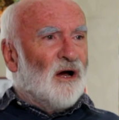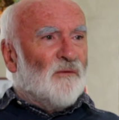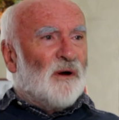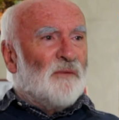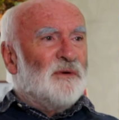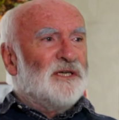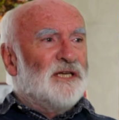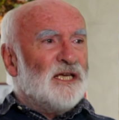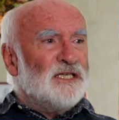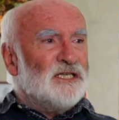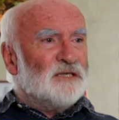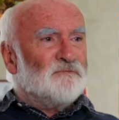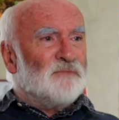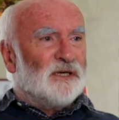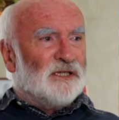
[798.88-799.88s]
When we did
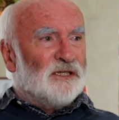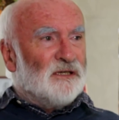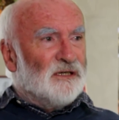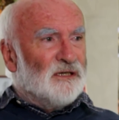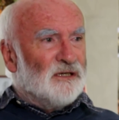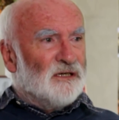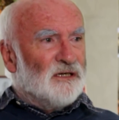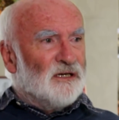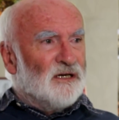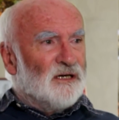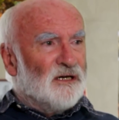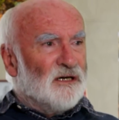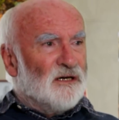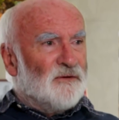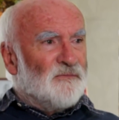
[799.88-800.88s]
speak,
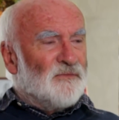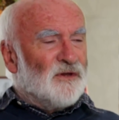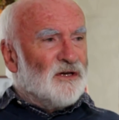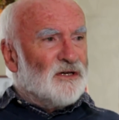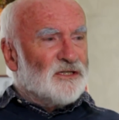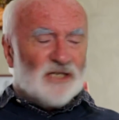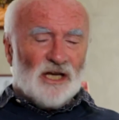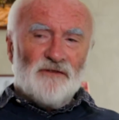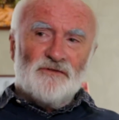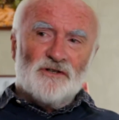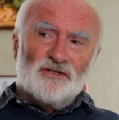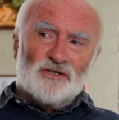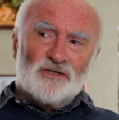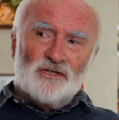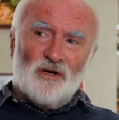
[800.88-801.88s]
Stephen
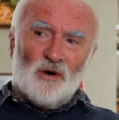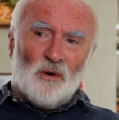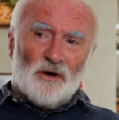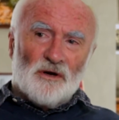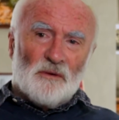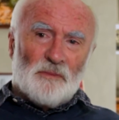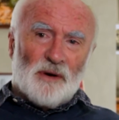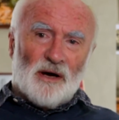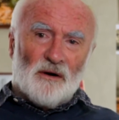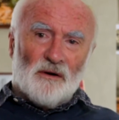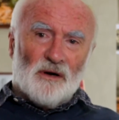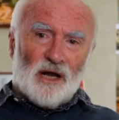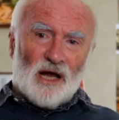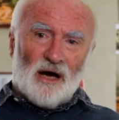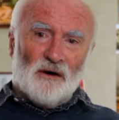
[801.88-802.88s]
had just gone on
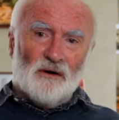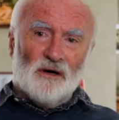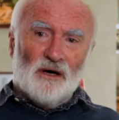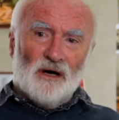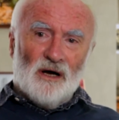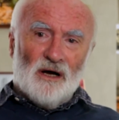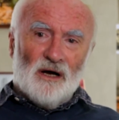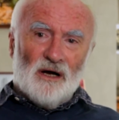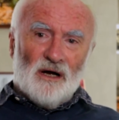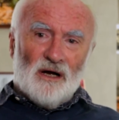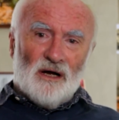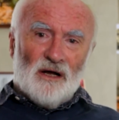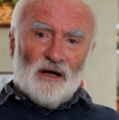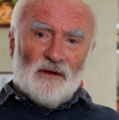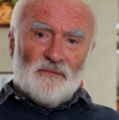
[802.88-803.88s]
about how
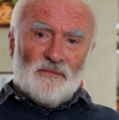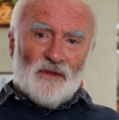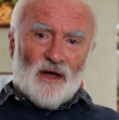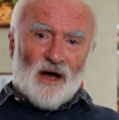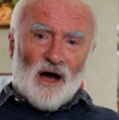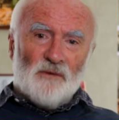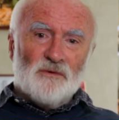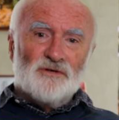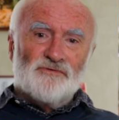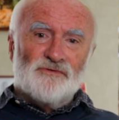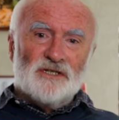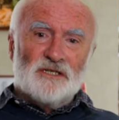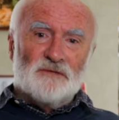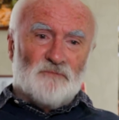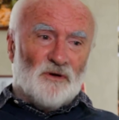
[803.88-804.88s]
I was
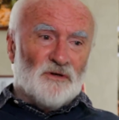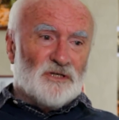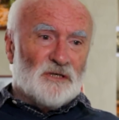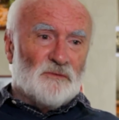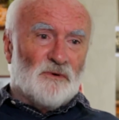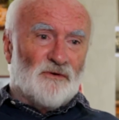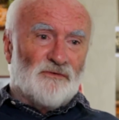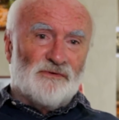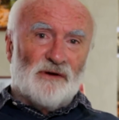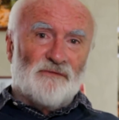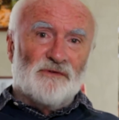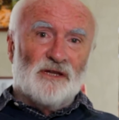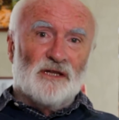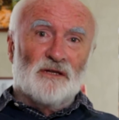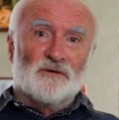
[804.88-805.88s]
responsible for
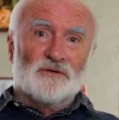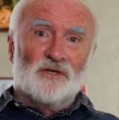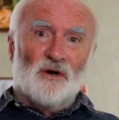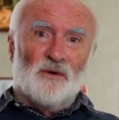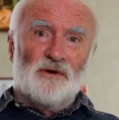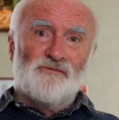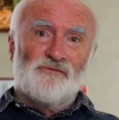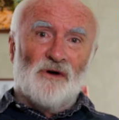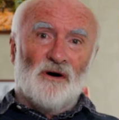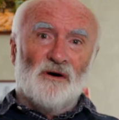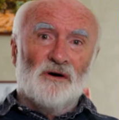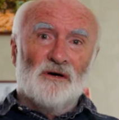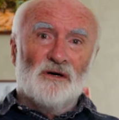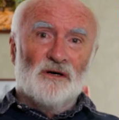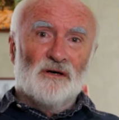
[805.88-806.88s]
everything that was going
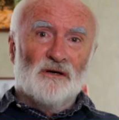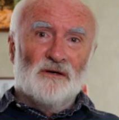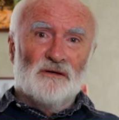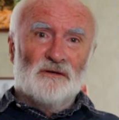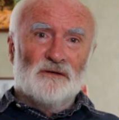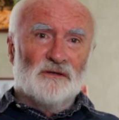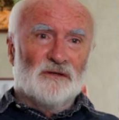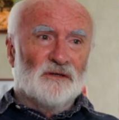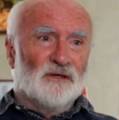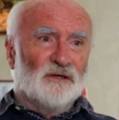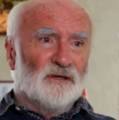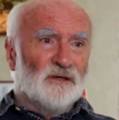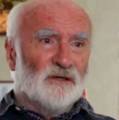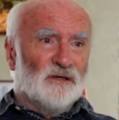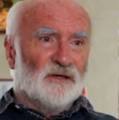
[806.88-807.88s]
wrong.
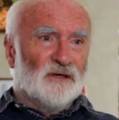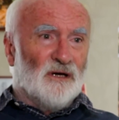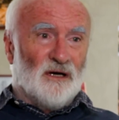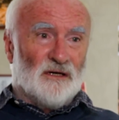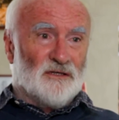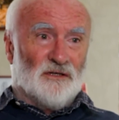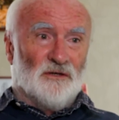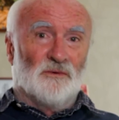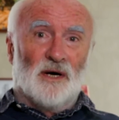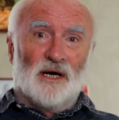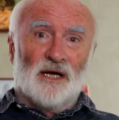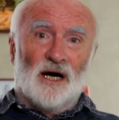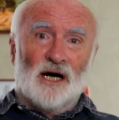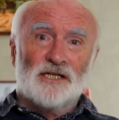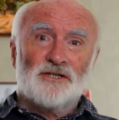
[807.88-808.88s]
I don't know
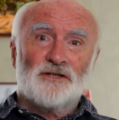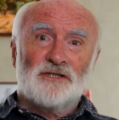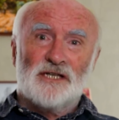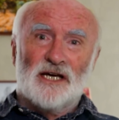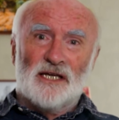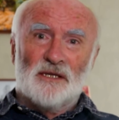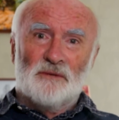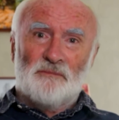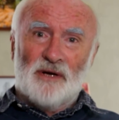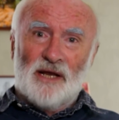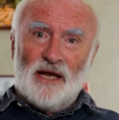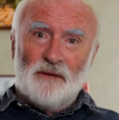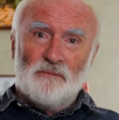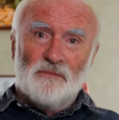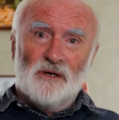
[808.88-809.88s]
why I should take the
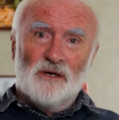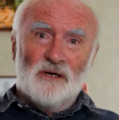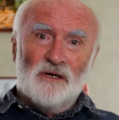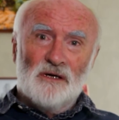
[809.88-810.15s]
blame.